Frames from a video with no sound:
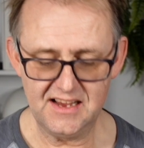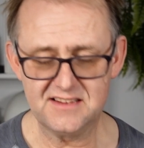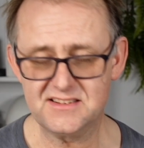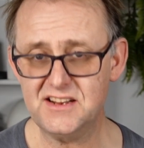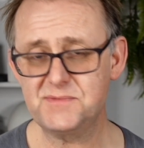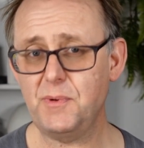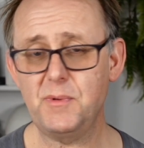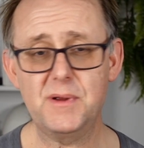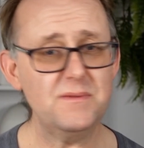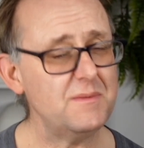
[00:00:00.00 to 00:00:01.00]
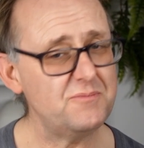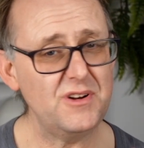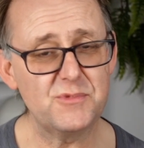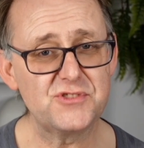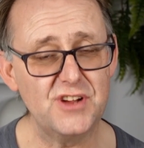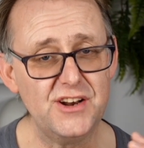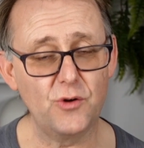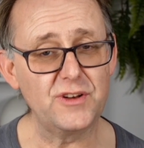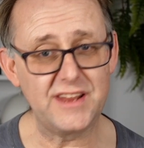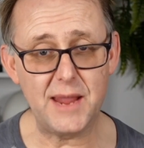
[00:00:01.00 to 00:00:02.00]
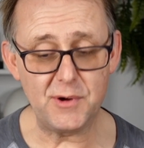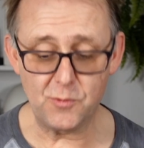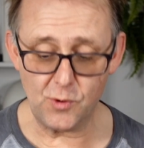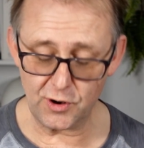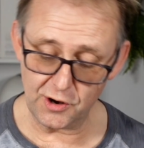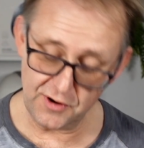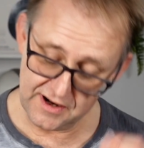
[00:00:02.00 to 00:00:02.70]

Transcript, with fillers: So this is probably pretty much a non-gaming workload,